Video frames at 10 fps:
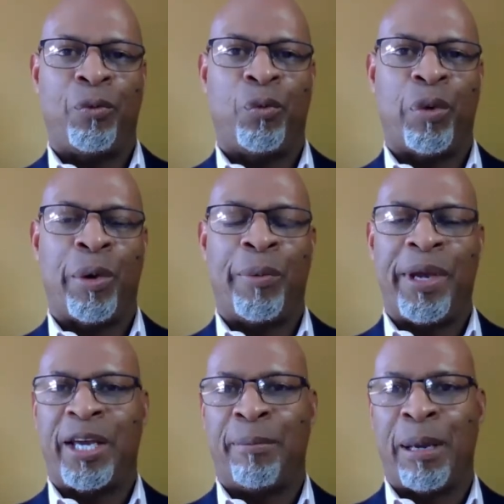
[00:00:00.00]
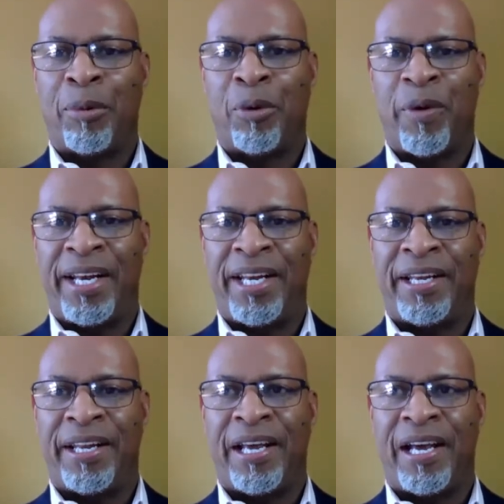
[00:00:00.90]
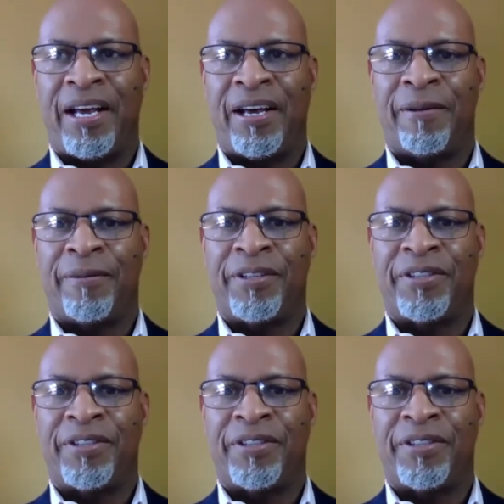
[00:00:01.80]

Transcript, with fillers: when we commemorated uh, the